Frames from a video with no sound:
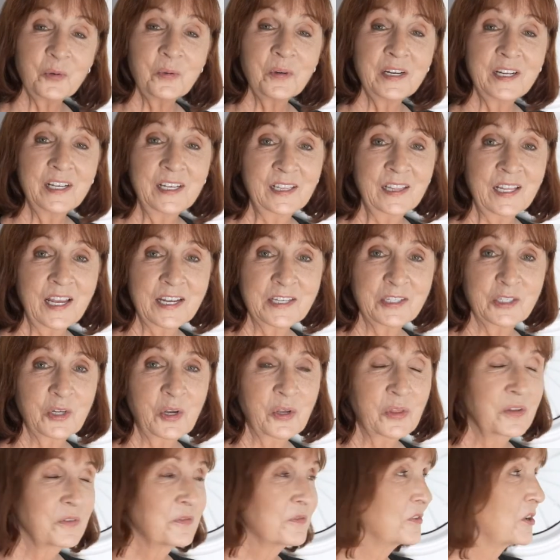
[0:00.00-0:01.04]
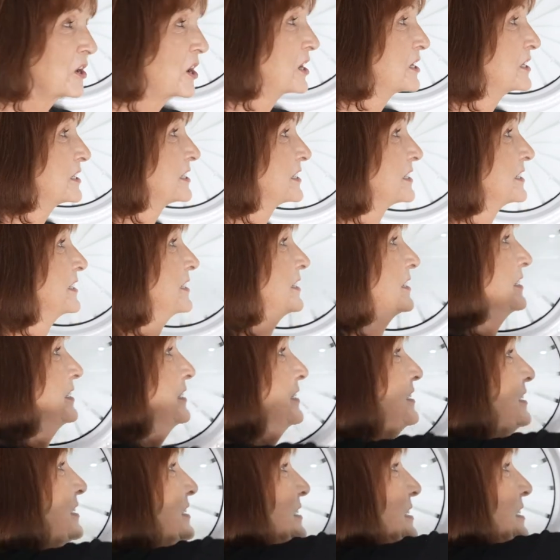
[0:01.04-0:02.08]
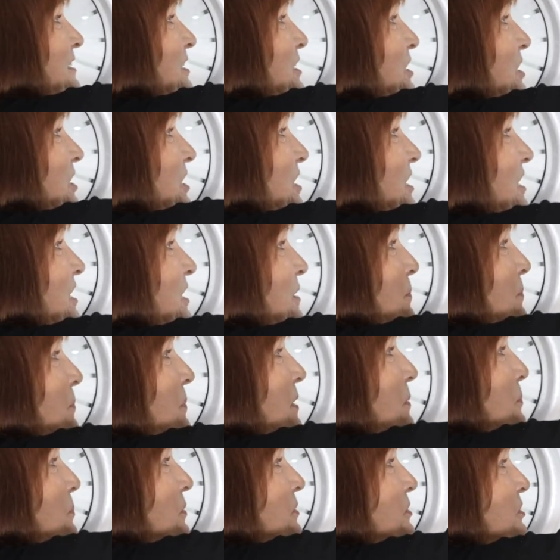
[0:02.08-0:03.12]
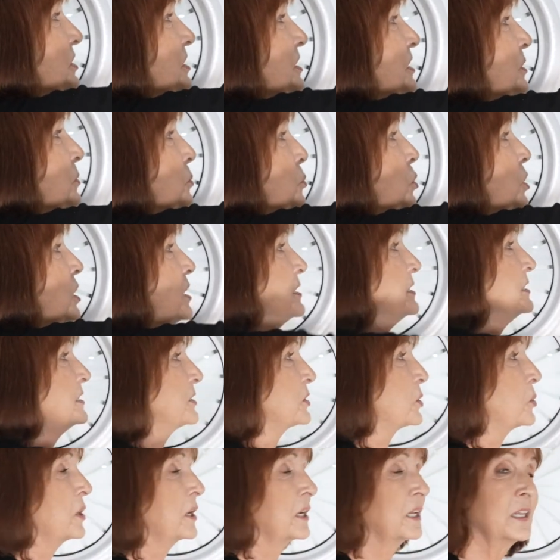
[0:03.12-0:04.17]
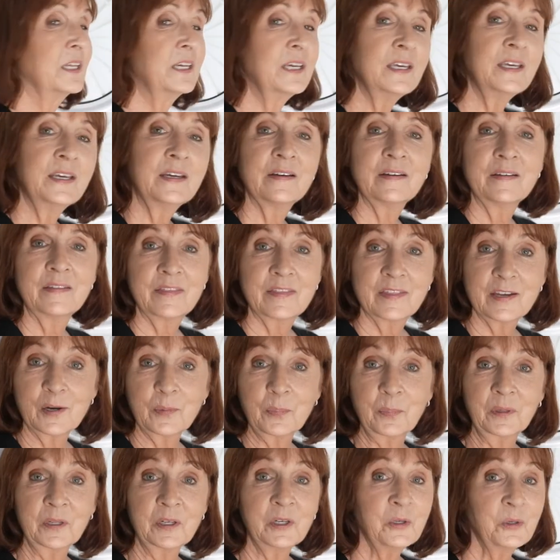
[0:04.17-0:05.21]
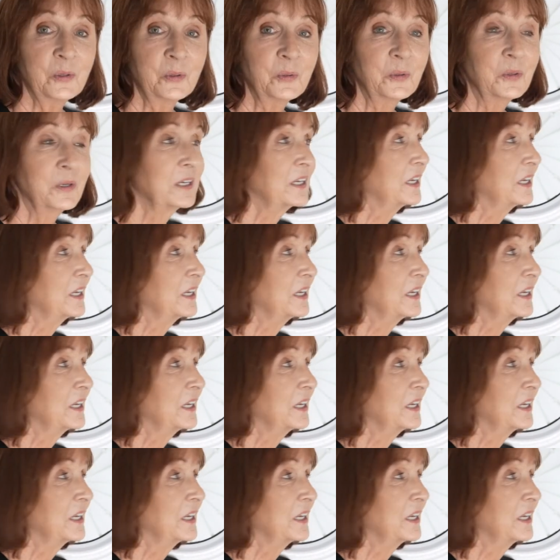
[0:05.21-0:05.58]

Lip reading: reading lights on the front. By pushing them once quickly, they're blue.